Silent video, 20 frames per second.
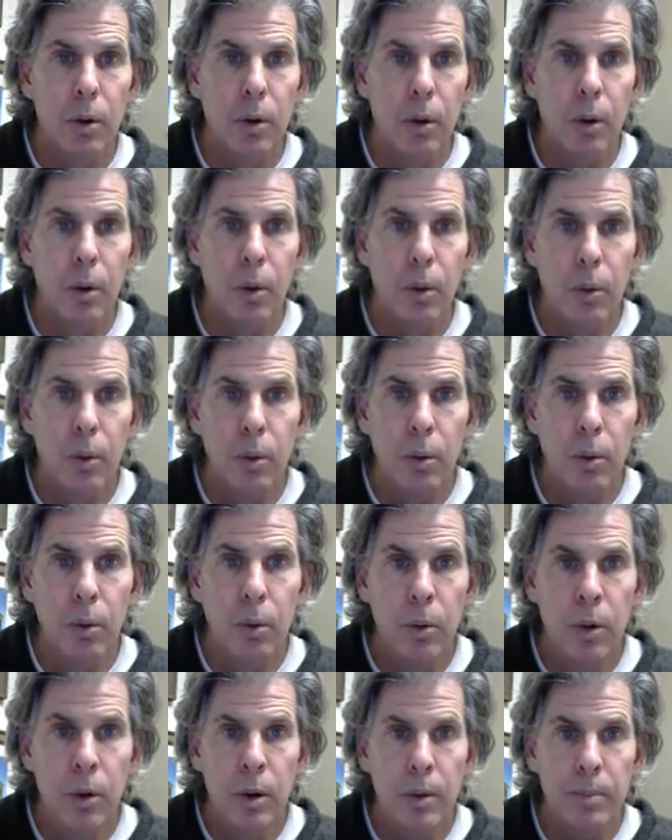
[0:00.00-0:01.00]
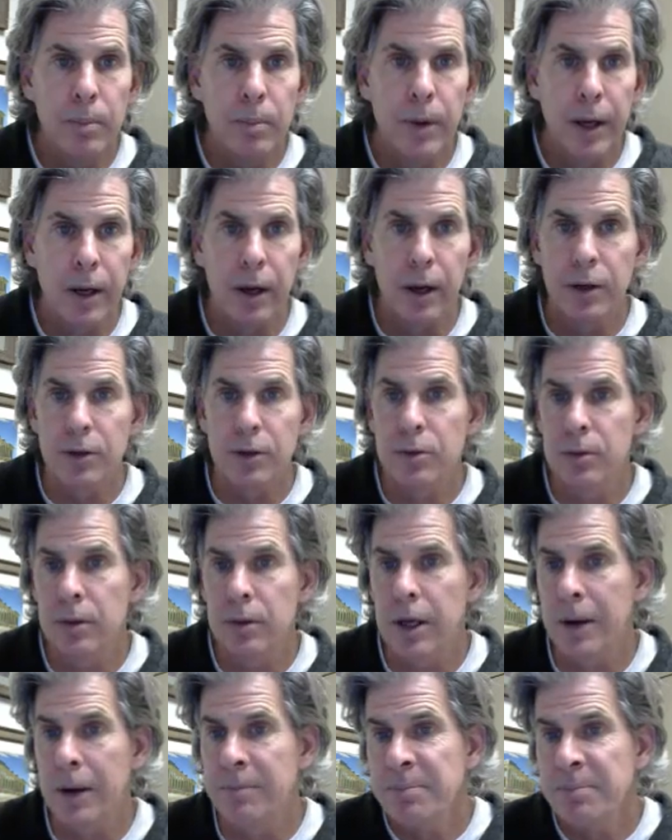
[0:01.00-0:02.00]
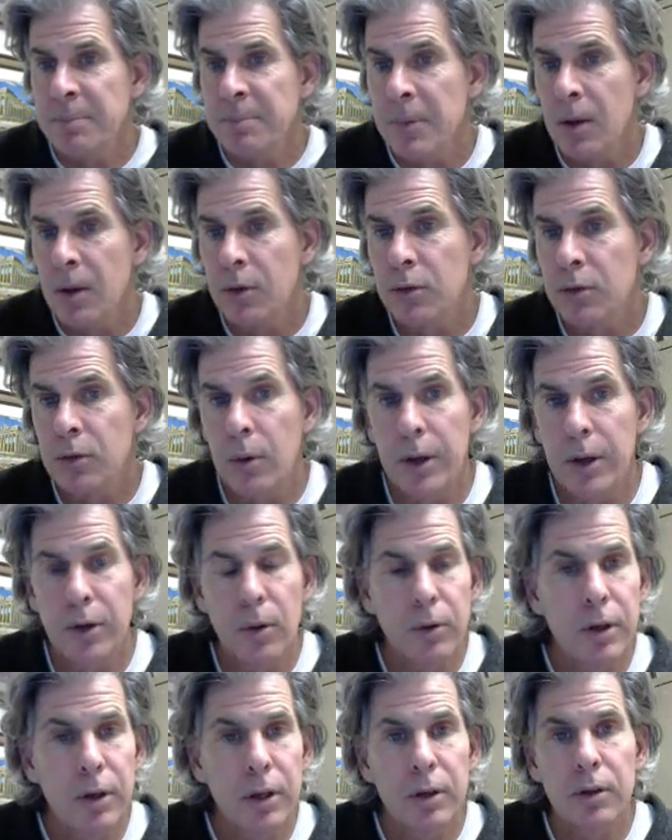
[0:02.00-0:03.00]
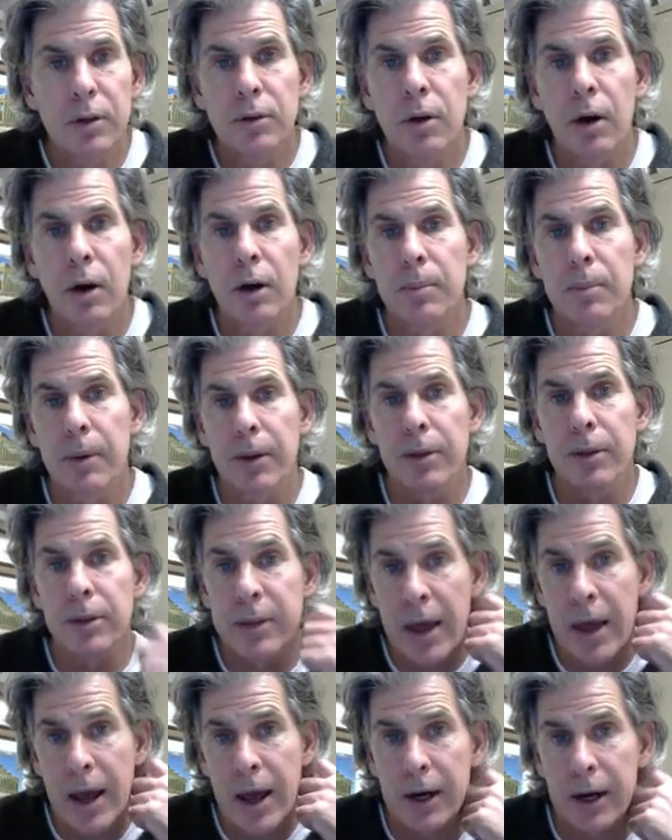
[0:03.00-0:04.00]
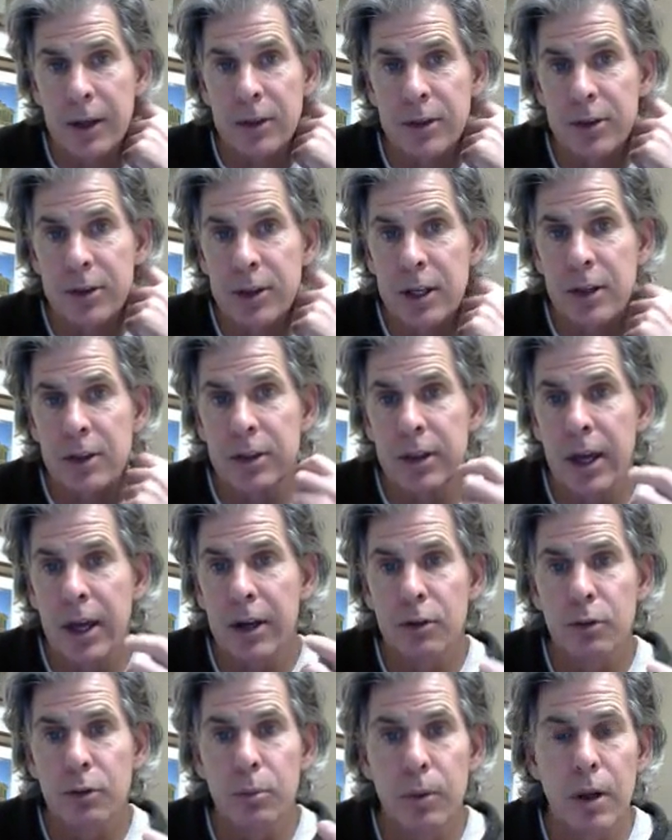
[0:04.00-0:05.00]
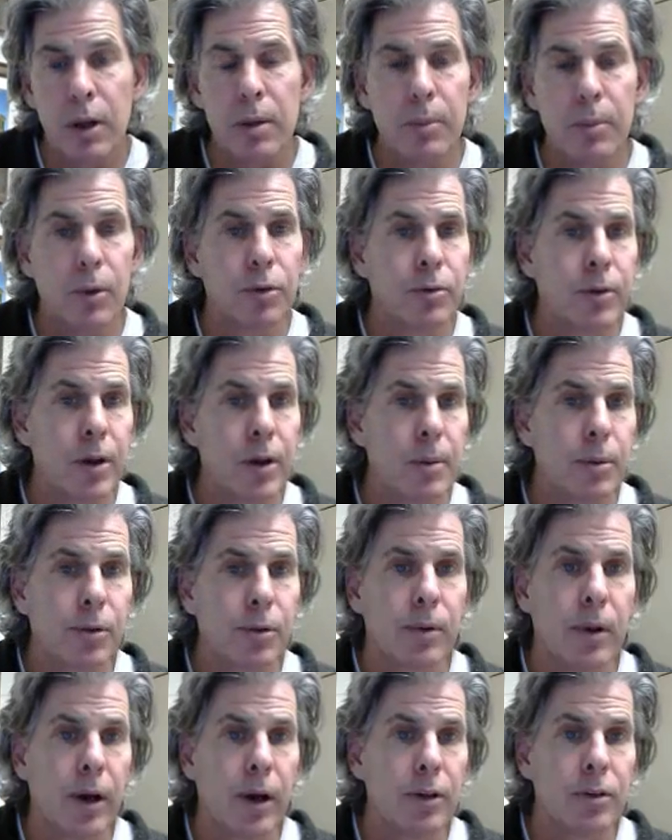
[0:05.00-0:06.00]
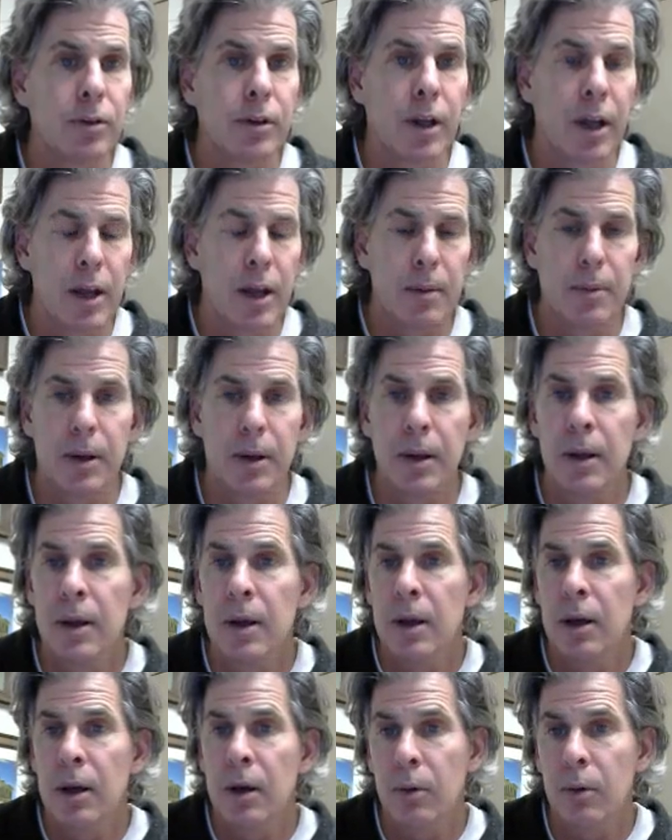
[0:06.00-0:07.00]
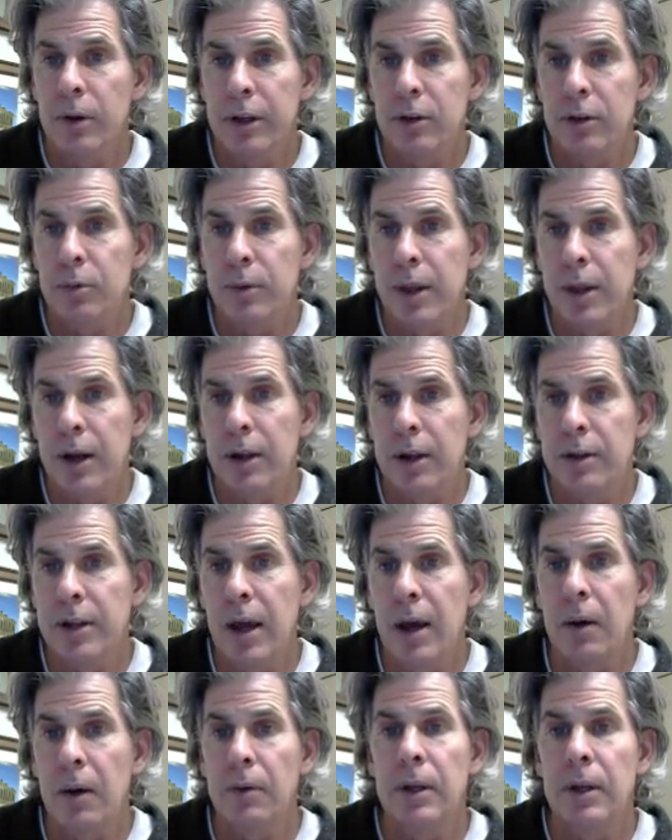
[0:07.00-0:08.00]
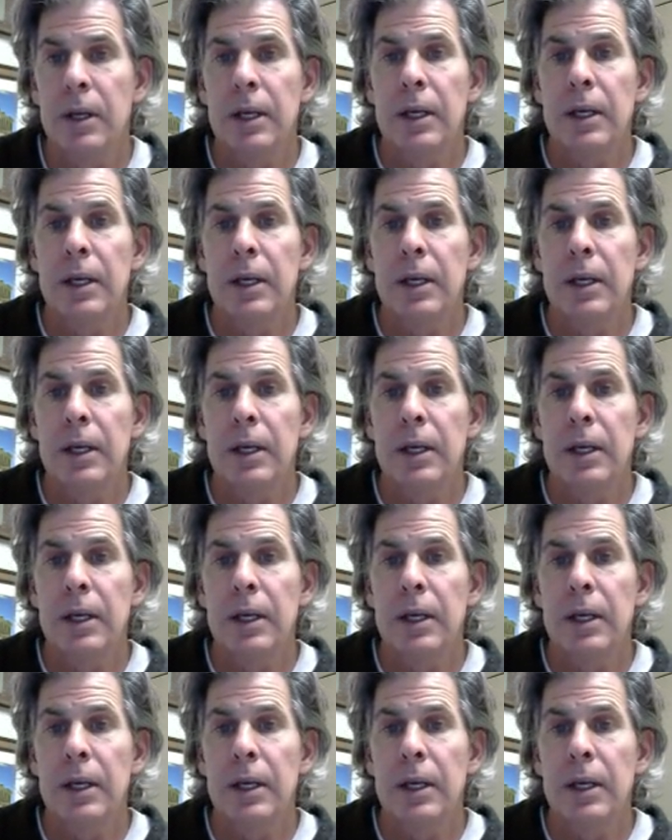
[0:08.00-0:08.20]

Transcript: Oh my gosh. Okay. So I don't need to talk about that. I think that is one of the most famous lines in Haman. Well, it is without a doubt.